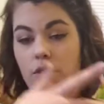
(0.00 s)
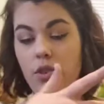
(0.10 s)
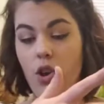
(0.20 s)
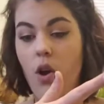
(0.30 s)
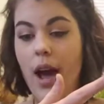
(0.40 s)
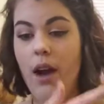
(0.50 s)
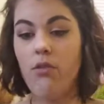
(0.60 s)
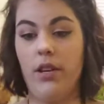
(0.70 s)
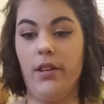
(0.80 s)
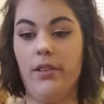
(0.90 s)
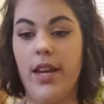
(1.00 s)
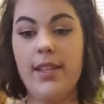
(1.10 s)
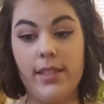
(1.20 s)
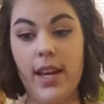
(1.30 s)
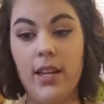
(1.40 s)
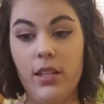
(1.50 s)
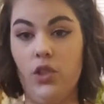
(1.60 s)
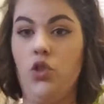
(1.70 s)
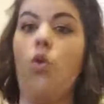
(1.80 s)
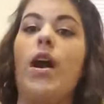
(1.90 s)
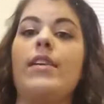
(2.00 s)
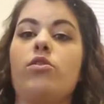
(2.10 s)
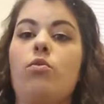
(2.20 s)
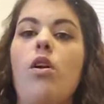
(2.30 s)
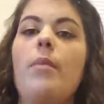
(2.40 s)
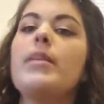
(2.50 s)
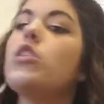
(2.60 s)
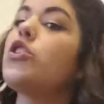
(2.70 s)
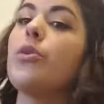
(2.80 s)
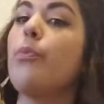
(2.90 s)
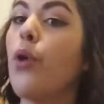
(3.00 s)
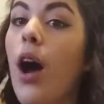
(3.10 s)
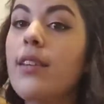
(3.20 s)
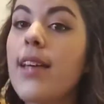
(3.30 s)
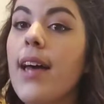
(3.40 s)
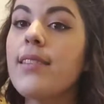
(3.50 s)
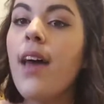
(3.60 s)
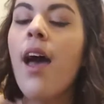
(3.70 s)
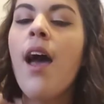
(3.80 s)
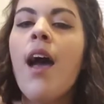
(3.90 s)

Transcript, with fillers: You so you go out and it takes a second because the door has to roll up. It's just a process.